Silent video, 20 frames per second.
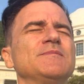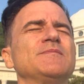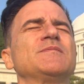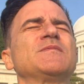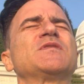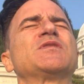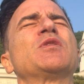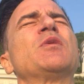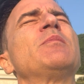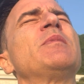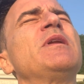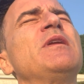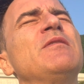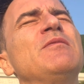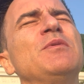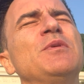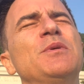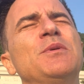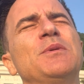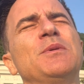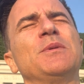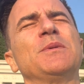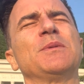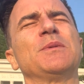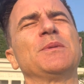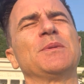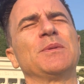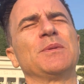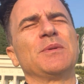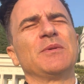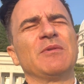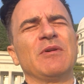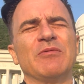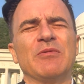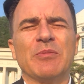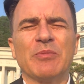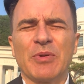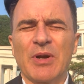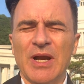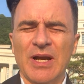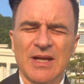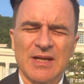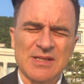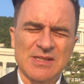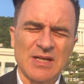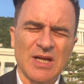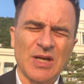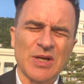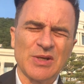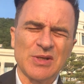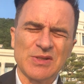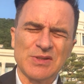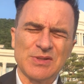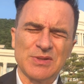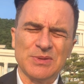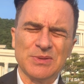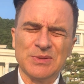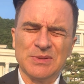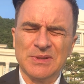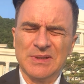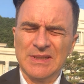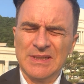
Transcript: So many of you, Reverend Prakash's heart to